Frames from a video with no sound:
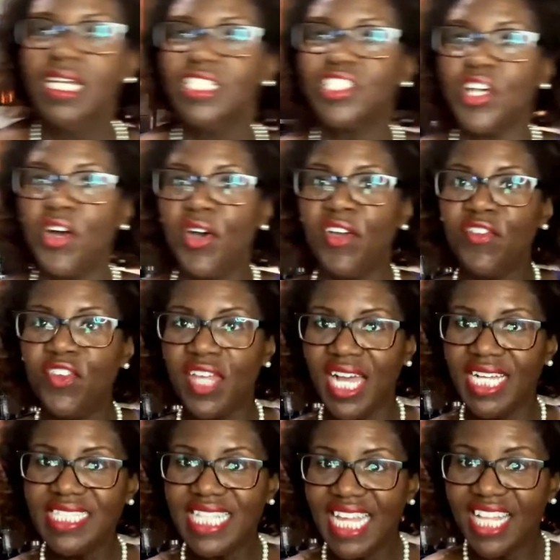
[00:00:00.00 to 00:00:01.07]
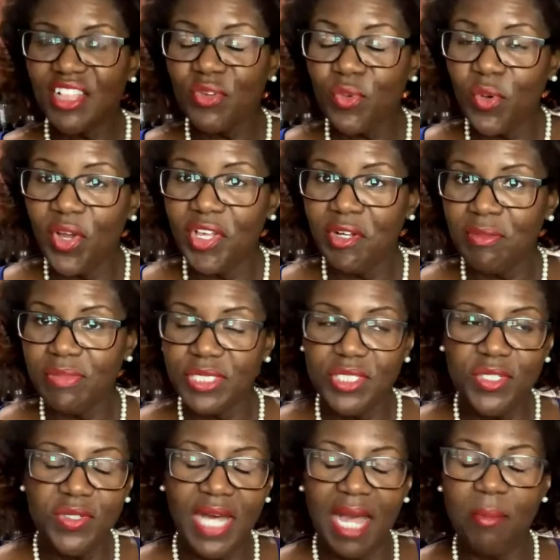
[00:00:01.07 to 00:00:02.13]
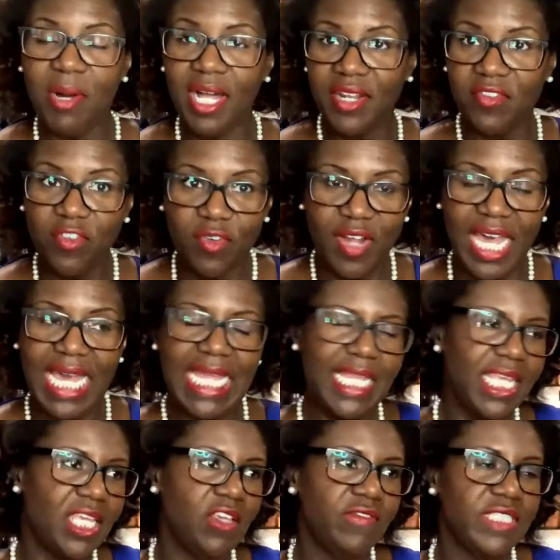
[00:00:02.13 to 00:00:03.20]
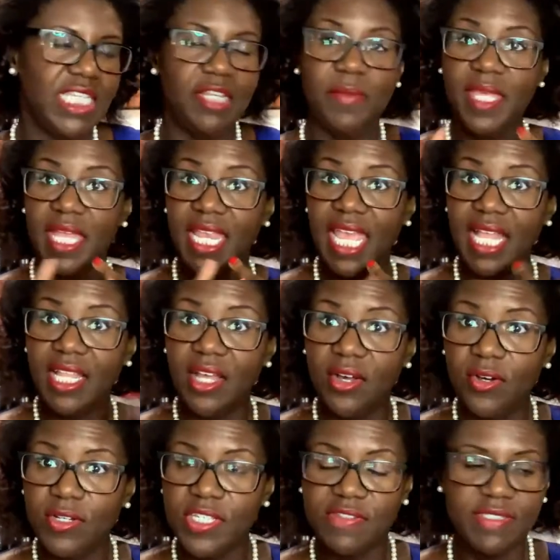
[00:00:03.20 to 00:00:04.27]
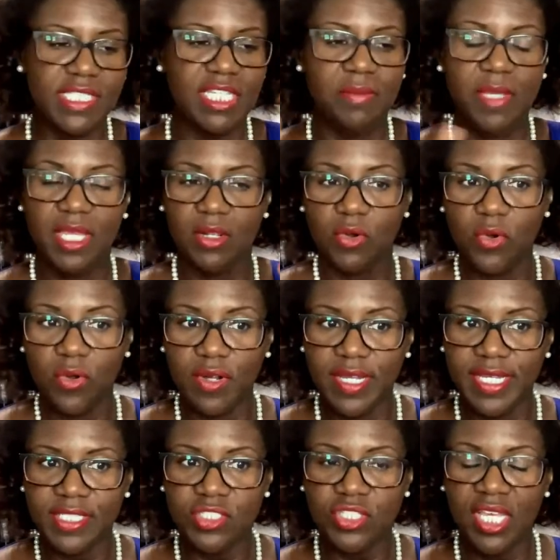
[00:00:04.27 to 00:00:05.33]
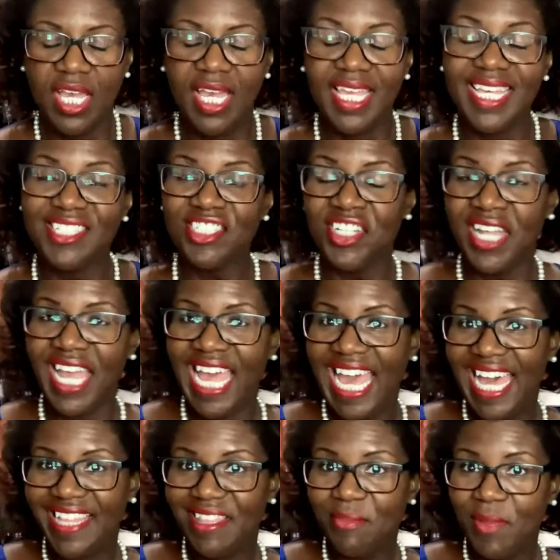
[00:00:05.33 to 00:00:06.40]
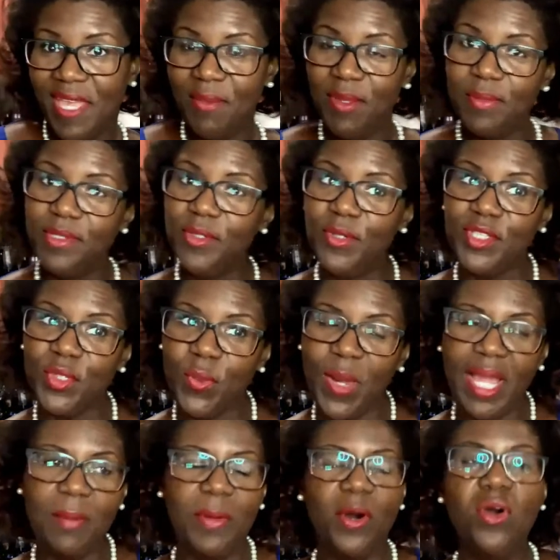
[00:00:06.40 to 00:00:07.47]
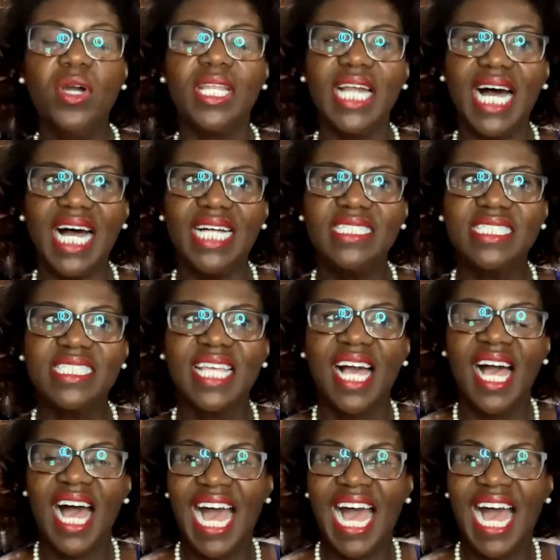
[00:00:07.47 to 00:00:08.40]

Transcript: So if you guys like the royal blue, I bought a variety. You've seen me in yellow, you've seen me in orange. Yesterday I had the baby blue with the white polka dots.